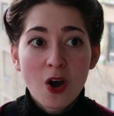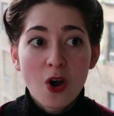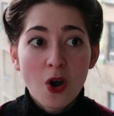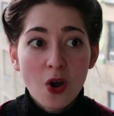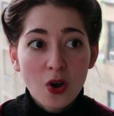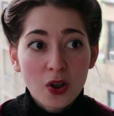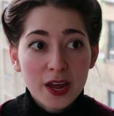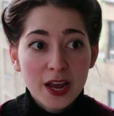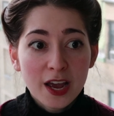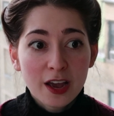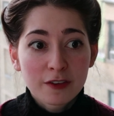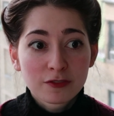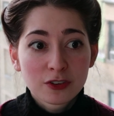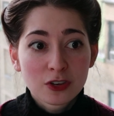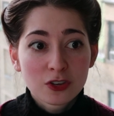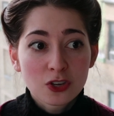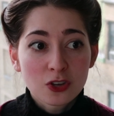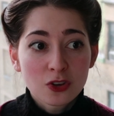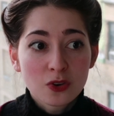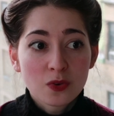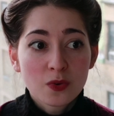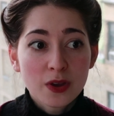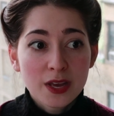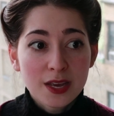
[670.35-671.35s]
All I have to
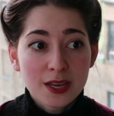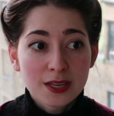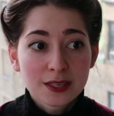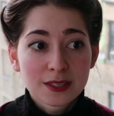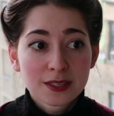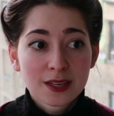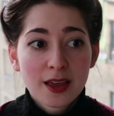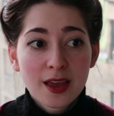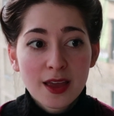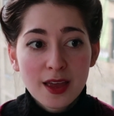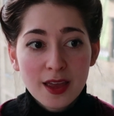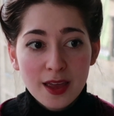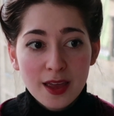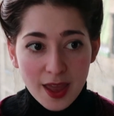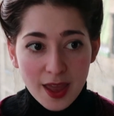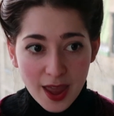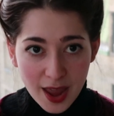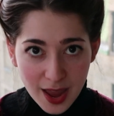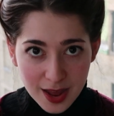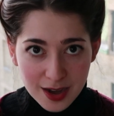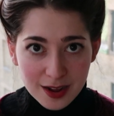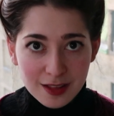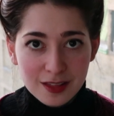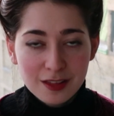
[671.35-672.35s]
do is
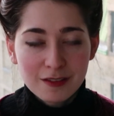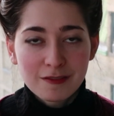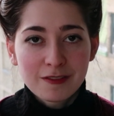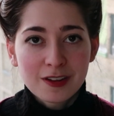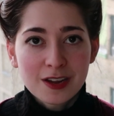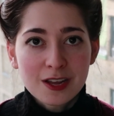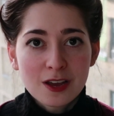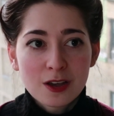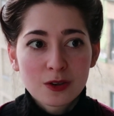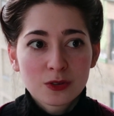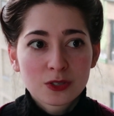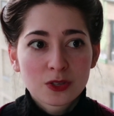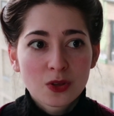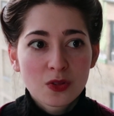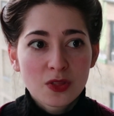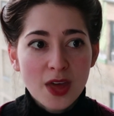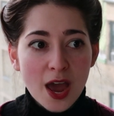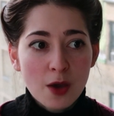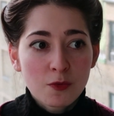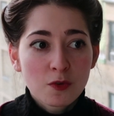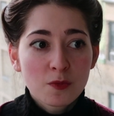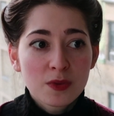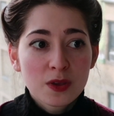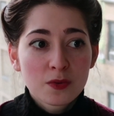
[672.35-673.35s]
edit the video, so
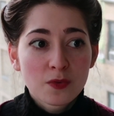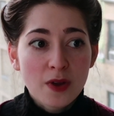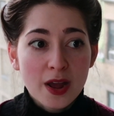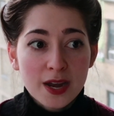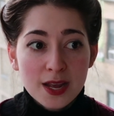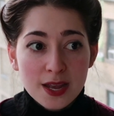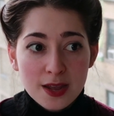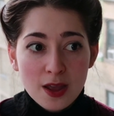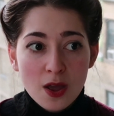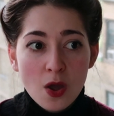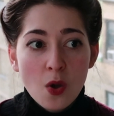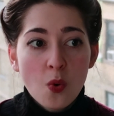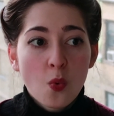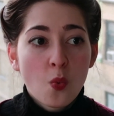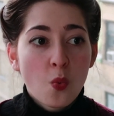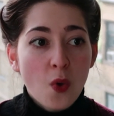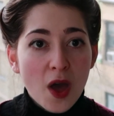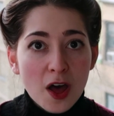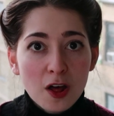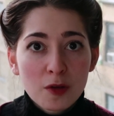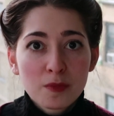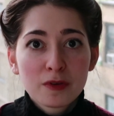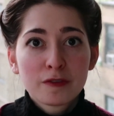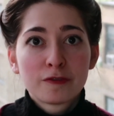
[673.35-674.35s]
that will be ready
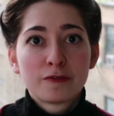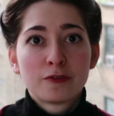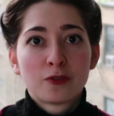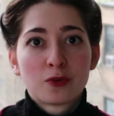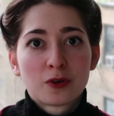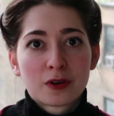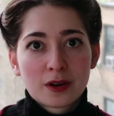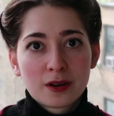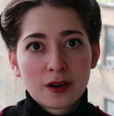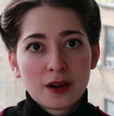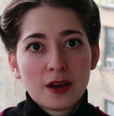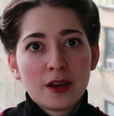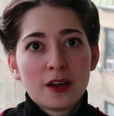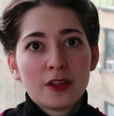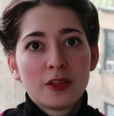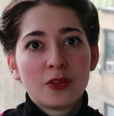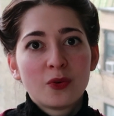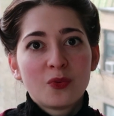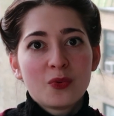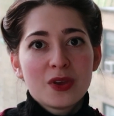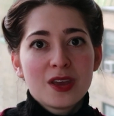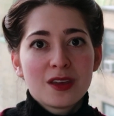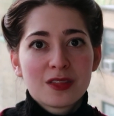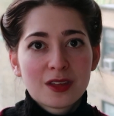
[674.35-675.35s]
well before
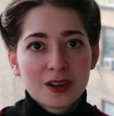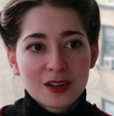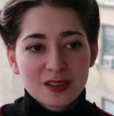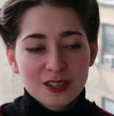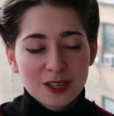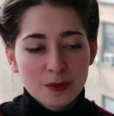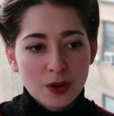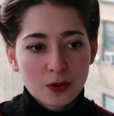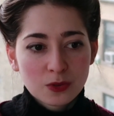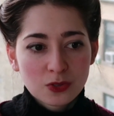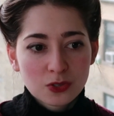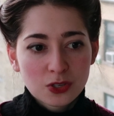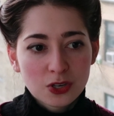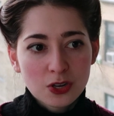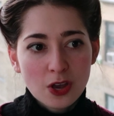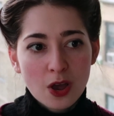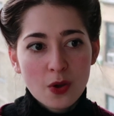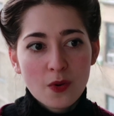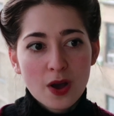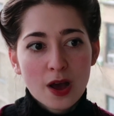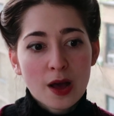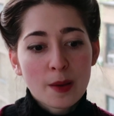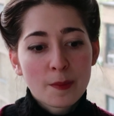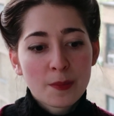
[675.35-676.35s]
the week that it's supposed to
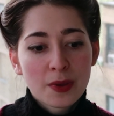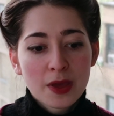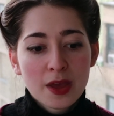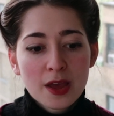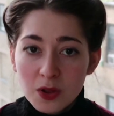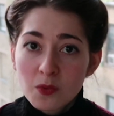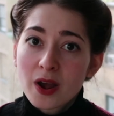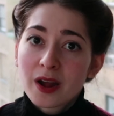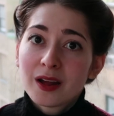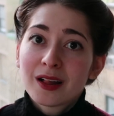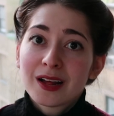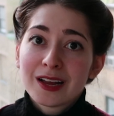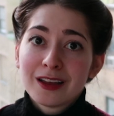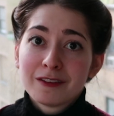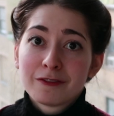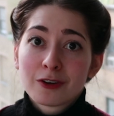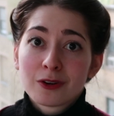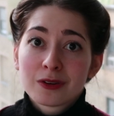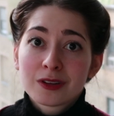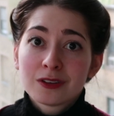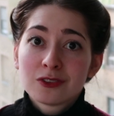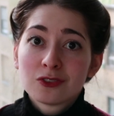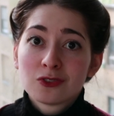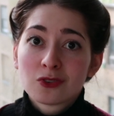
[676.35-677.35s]
go up. Meanwhile, I have
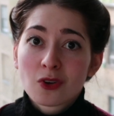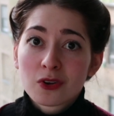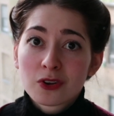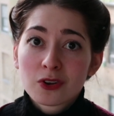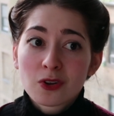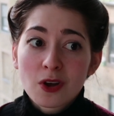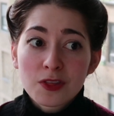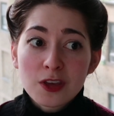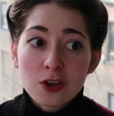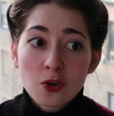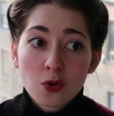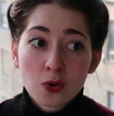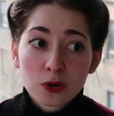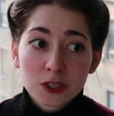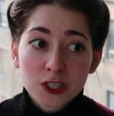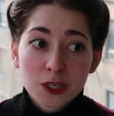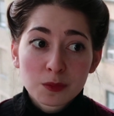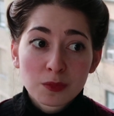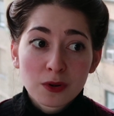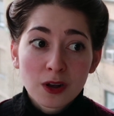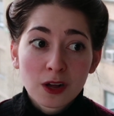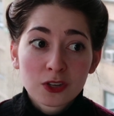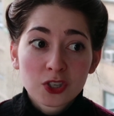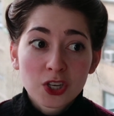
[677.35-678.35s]
already started on the
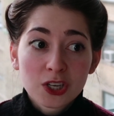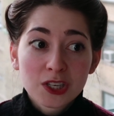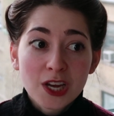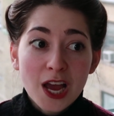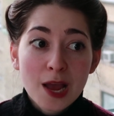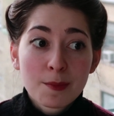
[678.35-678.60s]
corset project.